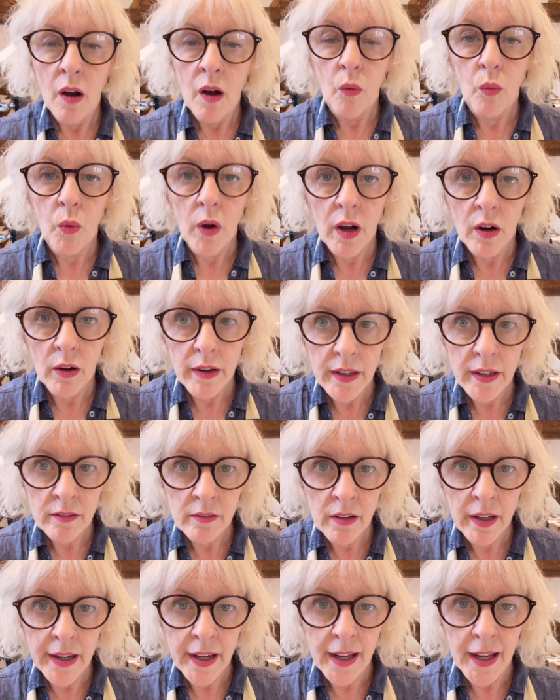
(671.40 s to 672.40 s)
Well, here
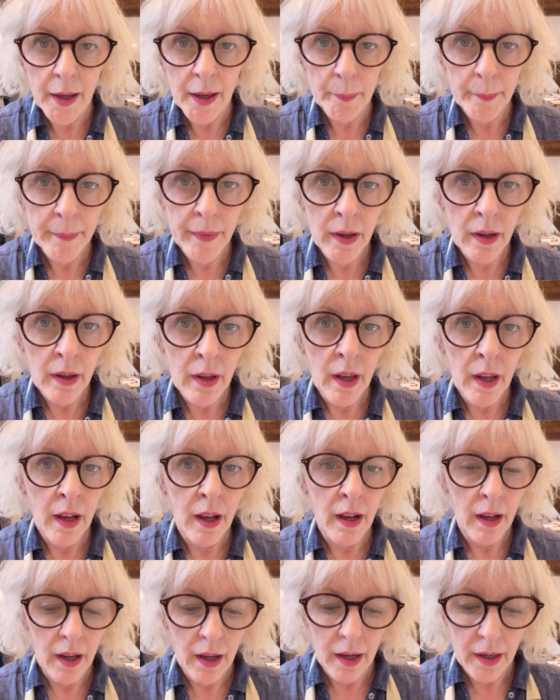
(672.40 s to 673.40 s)
I am,
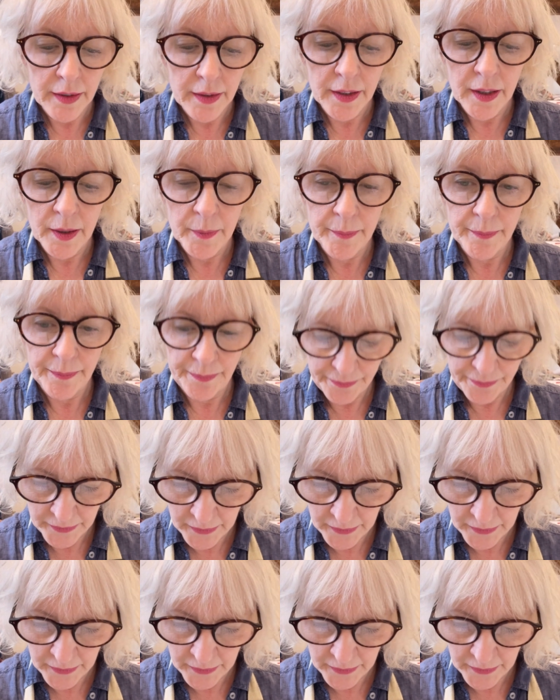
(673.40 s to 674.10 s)
and